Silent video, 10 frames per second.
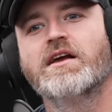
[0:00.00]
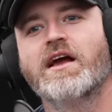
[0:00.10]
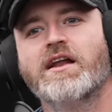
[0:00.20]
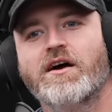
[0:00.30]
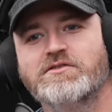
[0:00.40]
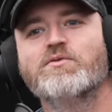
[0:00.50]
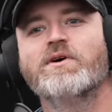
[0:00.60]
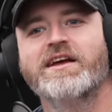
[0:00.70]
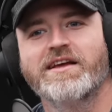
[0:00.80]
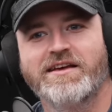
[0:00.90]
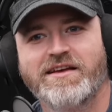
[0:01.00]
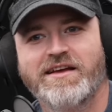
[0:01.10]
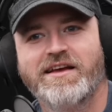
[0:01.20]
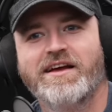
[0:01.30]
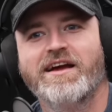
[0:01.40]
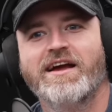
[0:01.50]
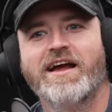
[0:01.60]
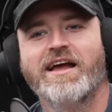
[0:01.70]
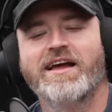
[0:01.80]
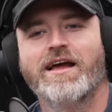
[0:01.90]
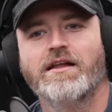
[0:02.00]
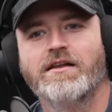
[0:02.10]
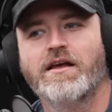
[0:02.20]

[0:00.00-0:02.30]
And I was awake. And